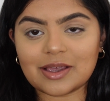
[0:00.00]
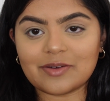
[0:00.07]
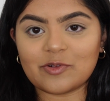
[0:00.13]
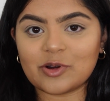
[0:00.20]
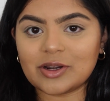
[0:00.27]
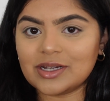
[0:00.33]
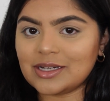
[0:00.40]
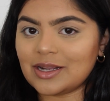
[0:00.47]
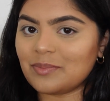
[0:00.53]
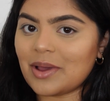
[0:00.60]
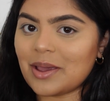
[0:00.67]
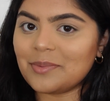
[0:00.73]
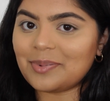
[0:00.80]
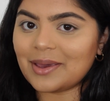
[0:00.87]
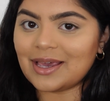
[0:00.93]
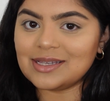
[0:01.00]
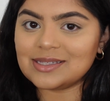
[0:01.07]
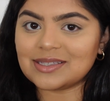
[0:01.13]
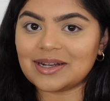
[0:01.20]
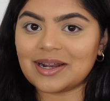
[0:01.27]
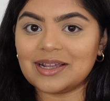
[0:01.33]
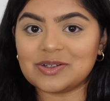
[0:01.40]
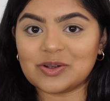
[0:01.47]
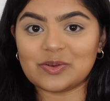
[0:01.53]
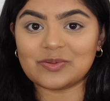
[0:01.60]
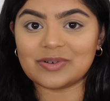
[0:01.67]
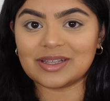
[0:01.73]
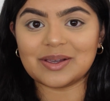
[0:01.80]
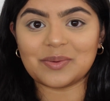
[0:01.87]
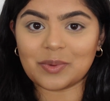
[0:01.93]
I've already done my base and I don't
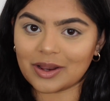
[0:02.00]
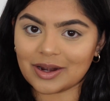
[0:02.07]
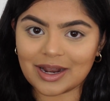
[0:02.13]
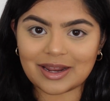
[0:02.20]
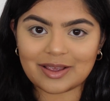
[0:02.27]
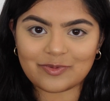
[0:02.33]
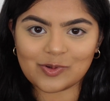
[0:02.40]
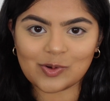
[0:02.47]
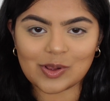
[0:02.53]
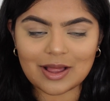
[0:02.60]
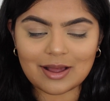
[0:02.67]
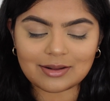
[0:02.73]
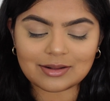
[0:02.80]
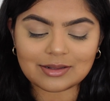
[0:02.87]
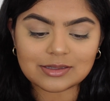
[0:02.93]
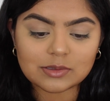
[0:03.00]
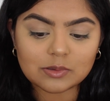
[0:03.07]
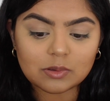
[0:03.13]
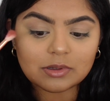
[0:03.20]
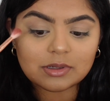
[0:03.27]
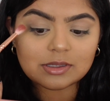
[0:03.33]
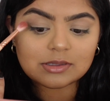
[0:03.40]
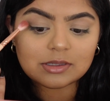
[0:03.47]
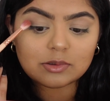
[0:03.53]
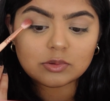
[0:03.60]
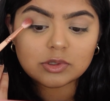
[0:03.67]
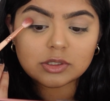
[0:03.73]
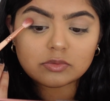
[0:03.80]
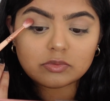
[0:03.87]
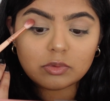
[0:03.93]
really want any fallout in this look because it'll
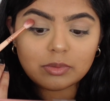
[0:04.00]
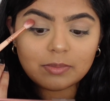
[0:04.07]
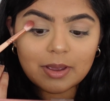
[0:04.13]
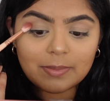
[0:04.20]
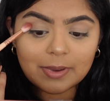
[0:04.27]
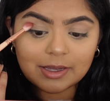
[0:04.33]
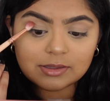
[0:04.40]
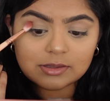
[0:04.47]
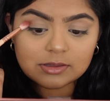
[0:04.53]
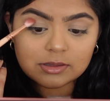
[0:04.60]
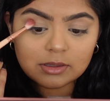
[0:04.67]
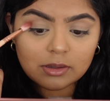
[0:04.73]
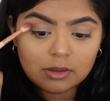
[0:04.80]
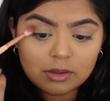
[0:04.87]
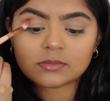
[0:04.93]
just ruin my base.